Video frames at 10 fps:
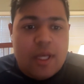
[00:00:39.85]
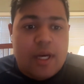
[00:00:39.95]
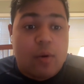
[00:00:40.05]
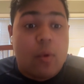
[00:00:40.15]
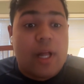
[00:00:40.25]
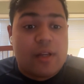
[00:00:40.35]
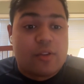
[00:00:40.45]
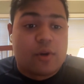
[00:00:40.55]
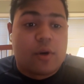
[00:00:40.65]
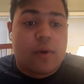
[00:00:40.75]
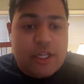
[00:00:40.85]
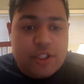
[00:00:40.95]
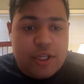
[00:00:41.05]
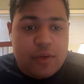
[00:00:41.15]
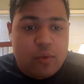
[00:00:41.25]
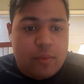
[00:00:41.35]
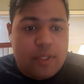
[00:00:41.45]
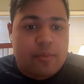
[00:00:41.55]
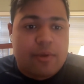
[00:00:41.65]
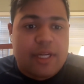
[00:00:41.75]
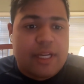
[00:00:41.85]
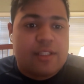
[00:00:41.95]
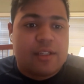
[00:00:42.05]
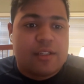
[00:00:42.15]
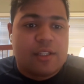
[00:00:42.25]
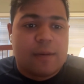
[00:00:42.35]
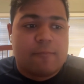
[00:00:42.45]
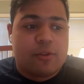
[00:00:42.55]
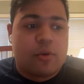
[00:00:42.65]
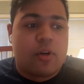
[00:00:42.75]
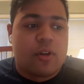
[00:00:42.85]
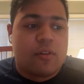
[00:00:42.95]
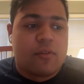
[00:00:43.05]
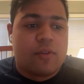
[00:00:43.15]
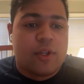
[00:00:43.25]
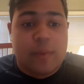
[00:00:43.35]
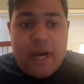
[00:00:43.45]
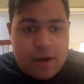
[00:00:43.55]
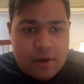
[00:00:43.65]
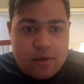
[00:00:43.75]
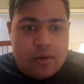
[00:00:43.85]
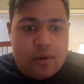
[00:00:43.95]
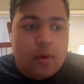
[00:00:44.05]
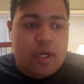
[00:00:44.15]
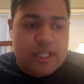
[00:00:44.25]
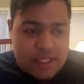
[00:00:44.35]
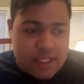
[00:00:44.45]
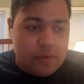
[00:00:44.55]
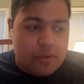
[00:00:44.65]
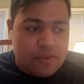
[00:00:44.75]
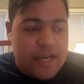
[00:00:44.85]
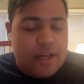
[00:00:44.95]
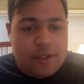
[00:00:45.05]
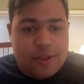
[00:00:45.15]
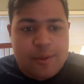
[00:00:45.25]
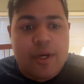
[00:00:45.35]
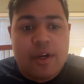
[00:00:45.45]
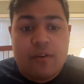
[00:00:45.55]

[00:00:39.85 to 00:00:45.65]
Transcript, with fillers: Mm-hmm. Uh, while as regression will be predicting some sort of numerical or continuous value,